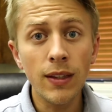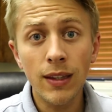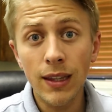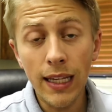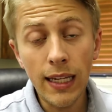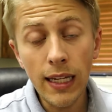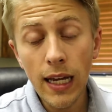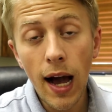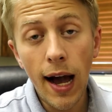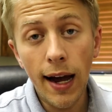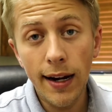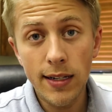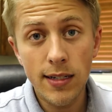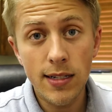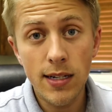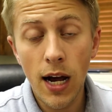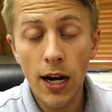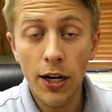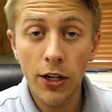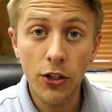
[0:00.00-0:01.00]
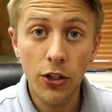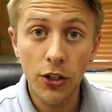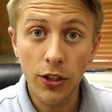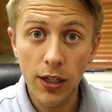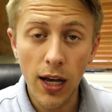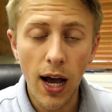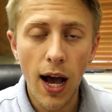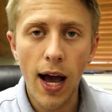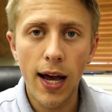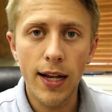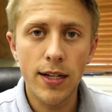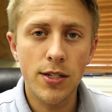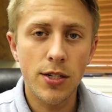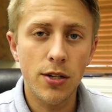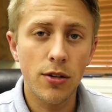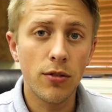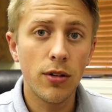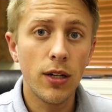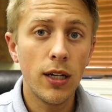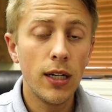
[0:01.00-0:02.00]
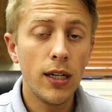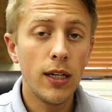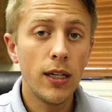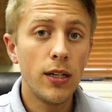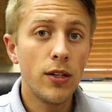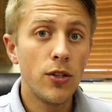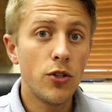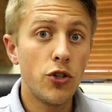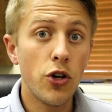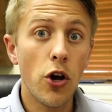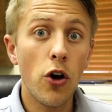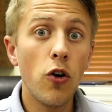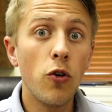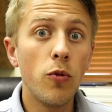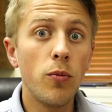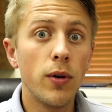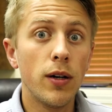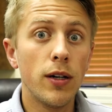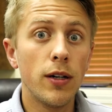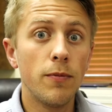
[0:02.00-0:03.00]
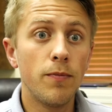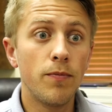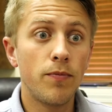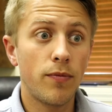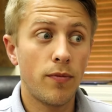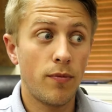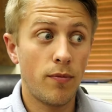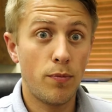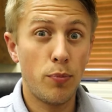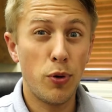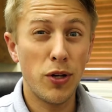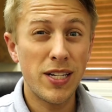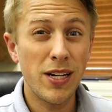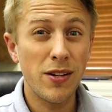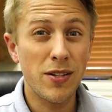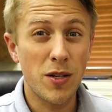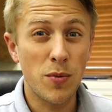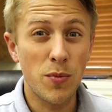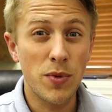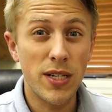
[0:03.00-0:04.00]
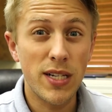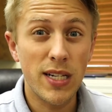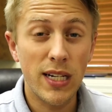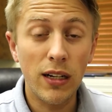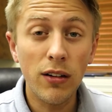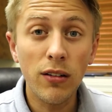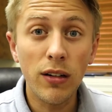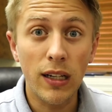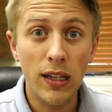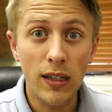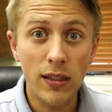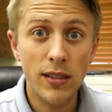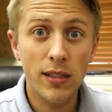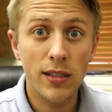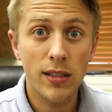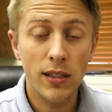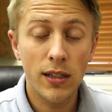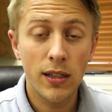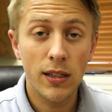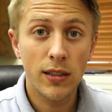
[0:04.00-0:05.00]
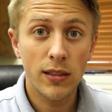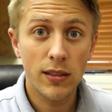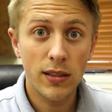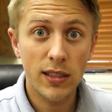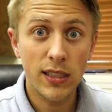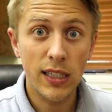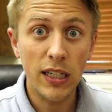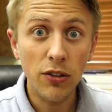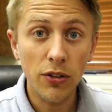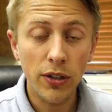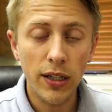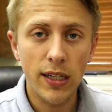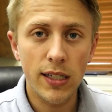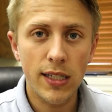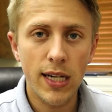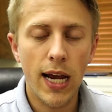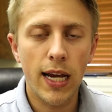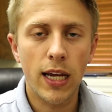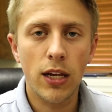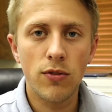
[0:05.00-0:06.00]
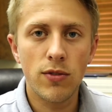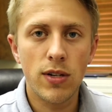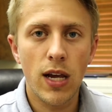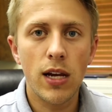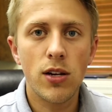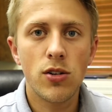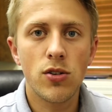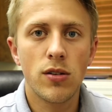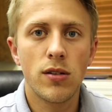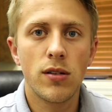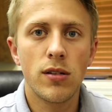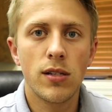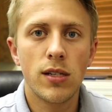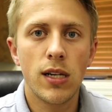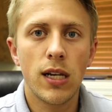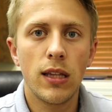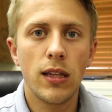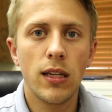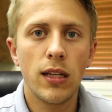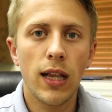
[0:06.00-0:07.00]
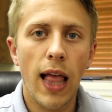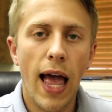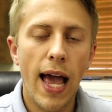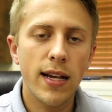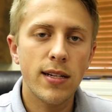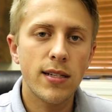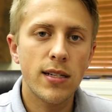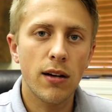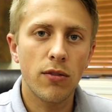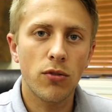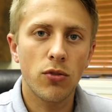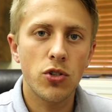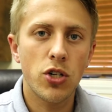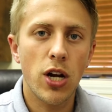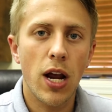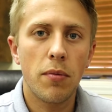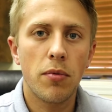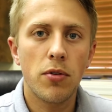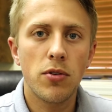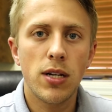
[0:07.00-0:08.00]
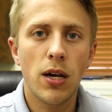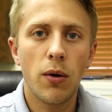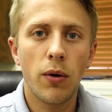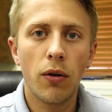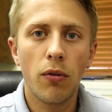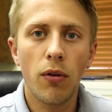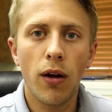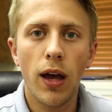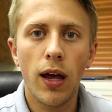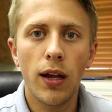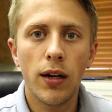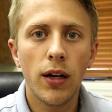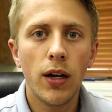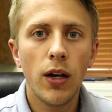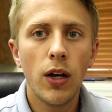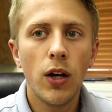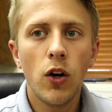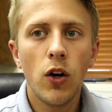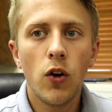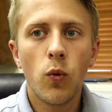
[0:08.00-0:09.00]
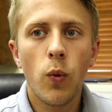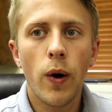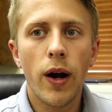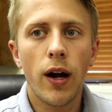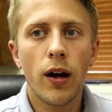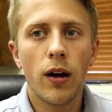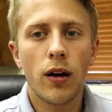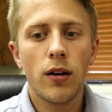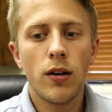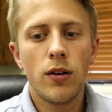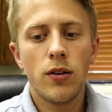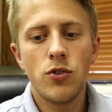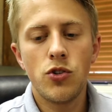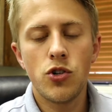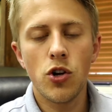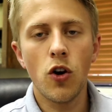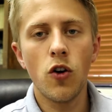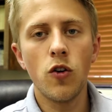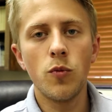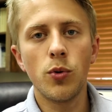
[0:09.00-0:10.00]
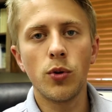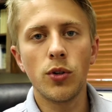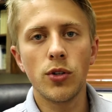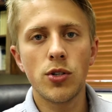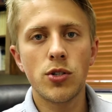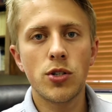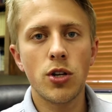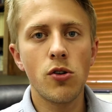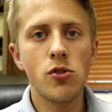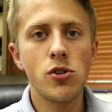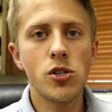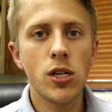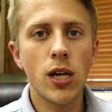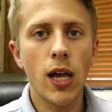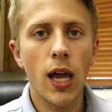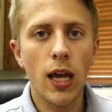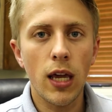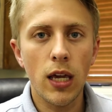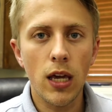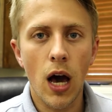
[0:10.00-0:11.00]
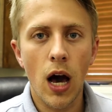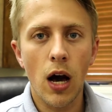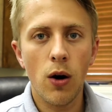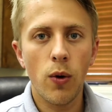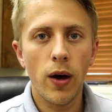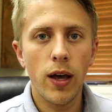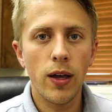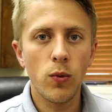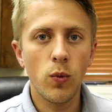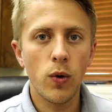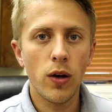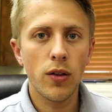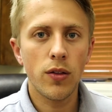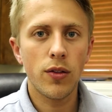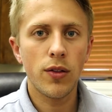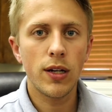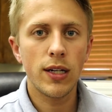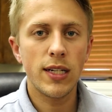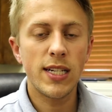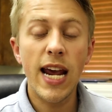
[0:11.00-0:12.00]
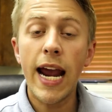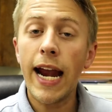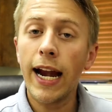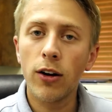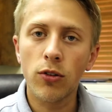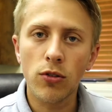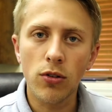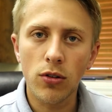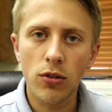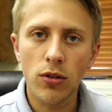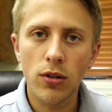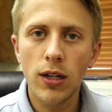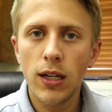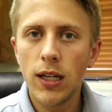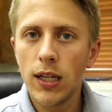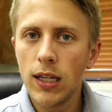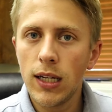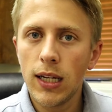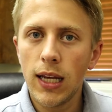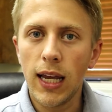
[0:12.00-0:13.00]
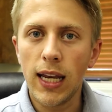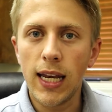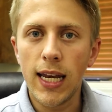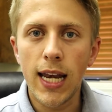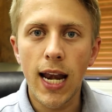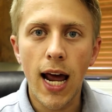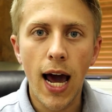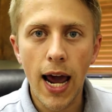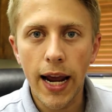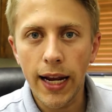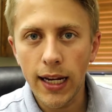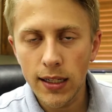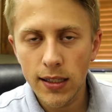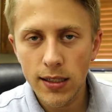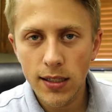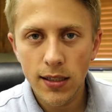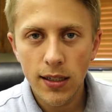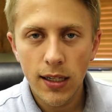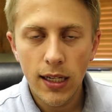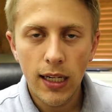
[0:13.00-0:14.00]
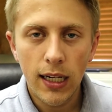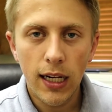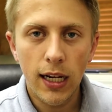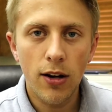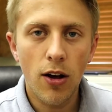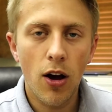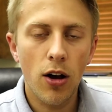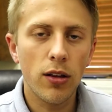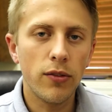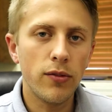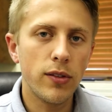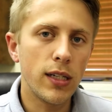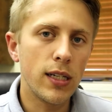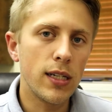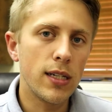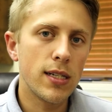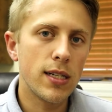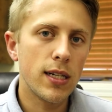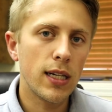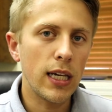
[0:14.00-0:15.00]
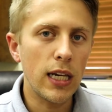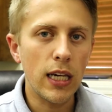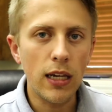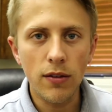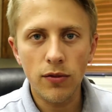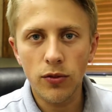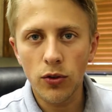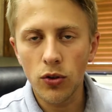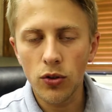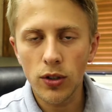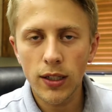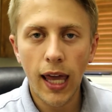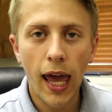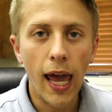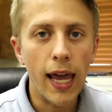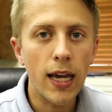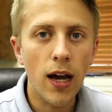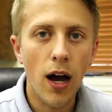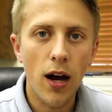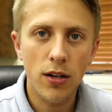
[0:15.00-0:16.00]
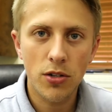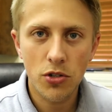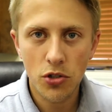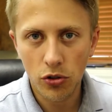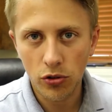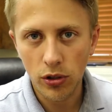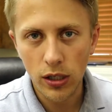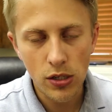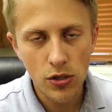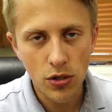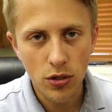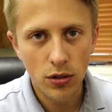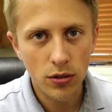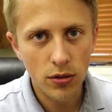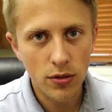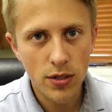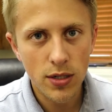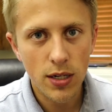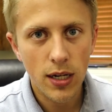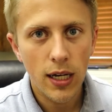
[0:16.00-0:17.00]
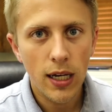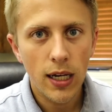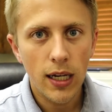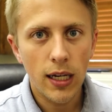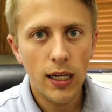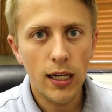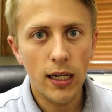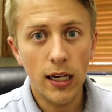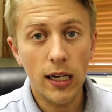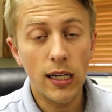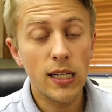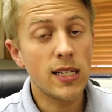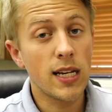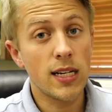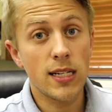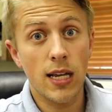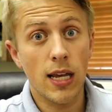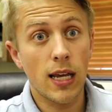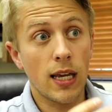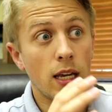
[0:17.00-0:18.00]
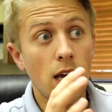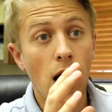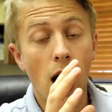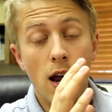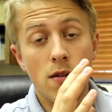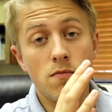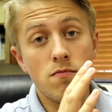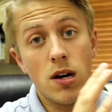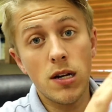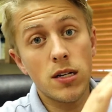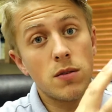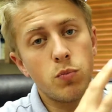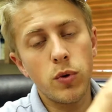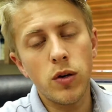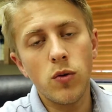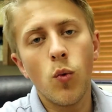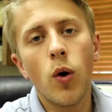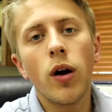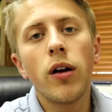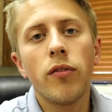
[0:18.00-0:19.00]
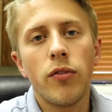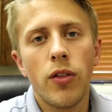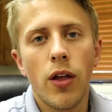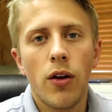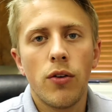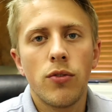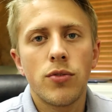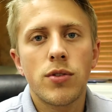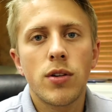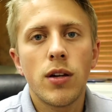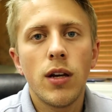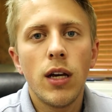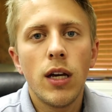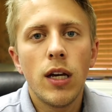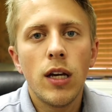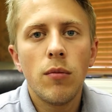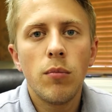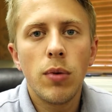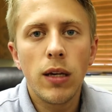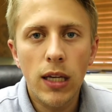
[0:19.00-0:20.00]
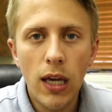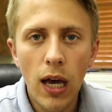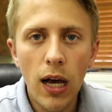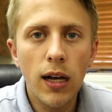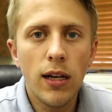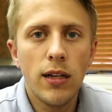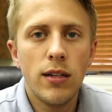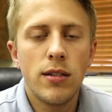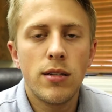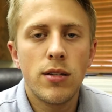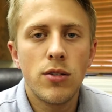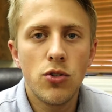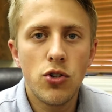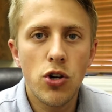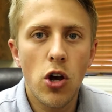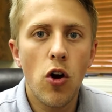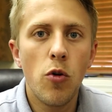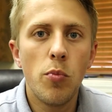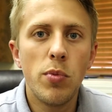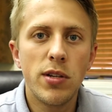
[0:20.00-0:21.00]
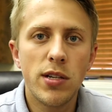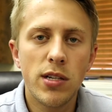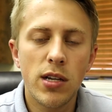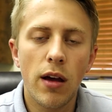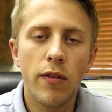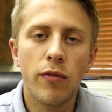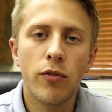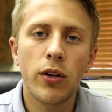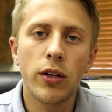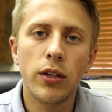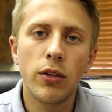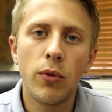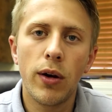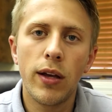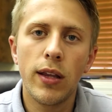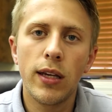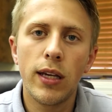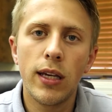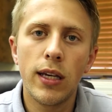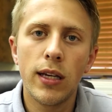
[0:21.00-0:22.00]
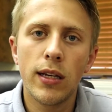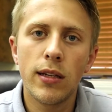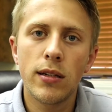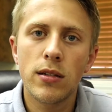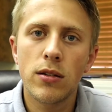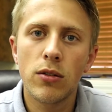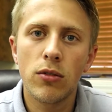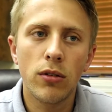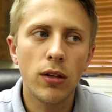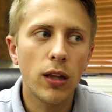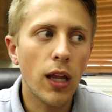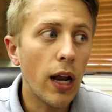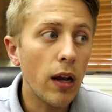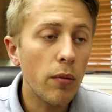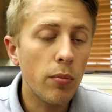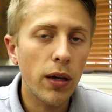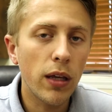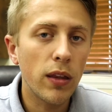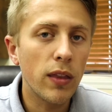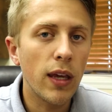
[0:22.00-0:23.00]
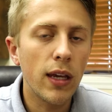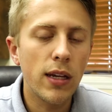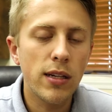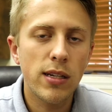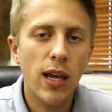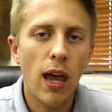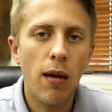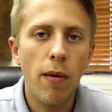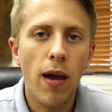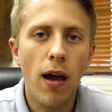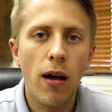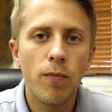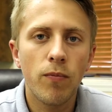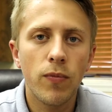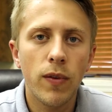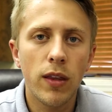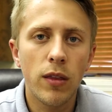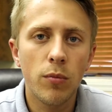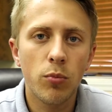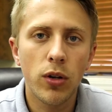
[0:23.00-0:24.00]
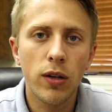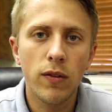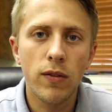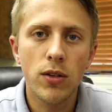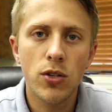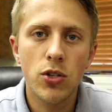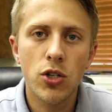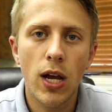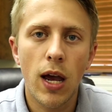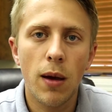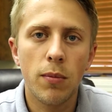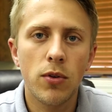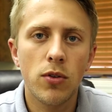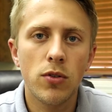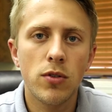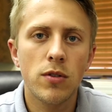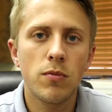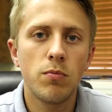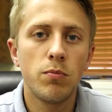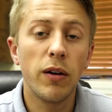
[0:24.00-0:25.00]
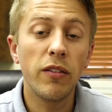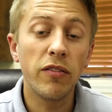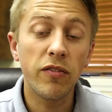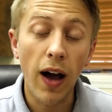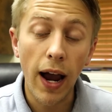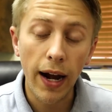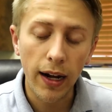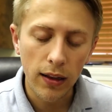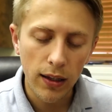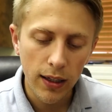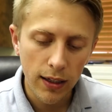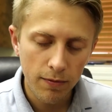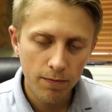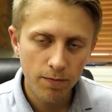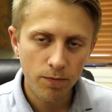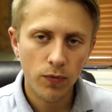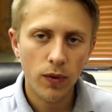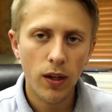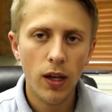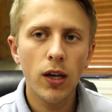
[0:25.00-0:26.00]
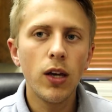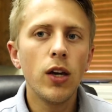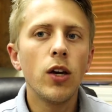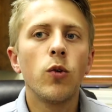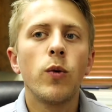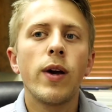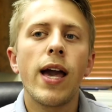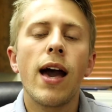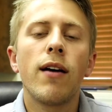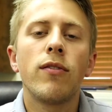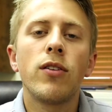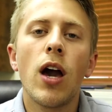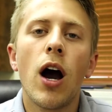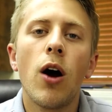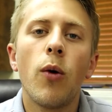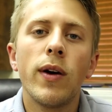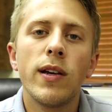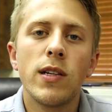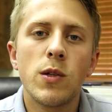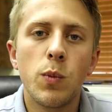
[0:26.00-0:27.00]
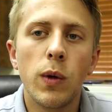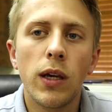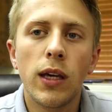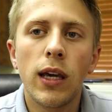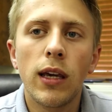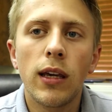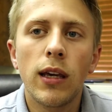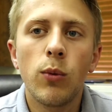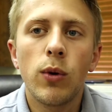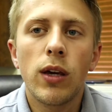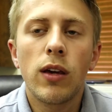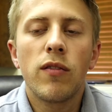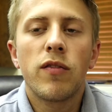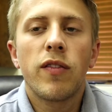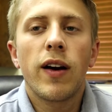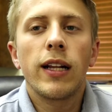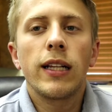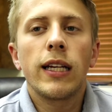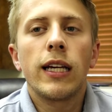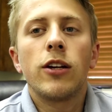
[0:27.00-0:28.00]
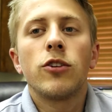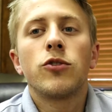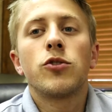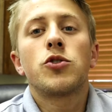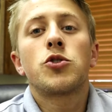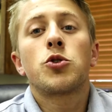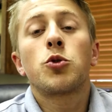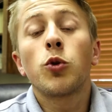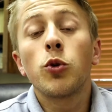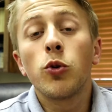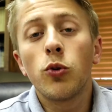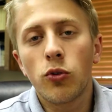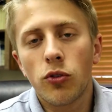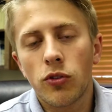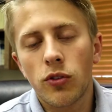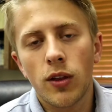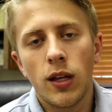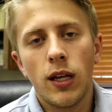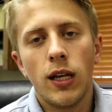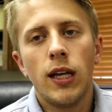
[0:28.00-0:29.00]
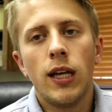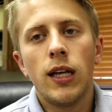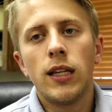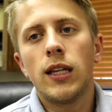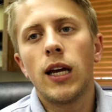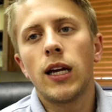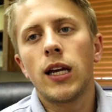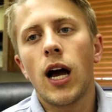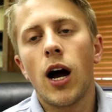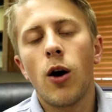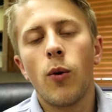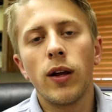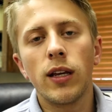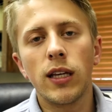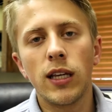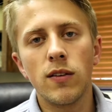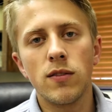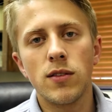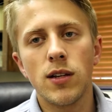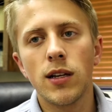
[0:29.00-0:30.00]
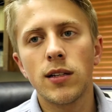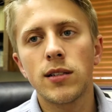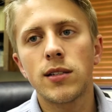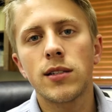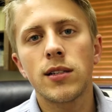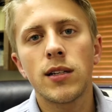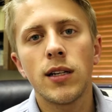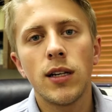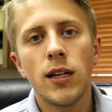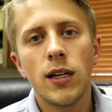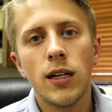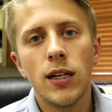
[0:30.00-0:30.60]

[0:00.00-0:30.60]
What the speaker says: then God is not a good God. So Job puts out some serious accusations in the last several chapters that we read, where Job will associate Yahweh with terror and night and all of these evil chaos creatures. And he says that God must be one of those because Job is suffering the way that he is. So a lot of big things came out in the previous chapters. But finally, we have Yahweh speaking, and we can finally hear the truth that Yahweh gives us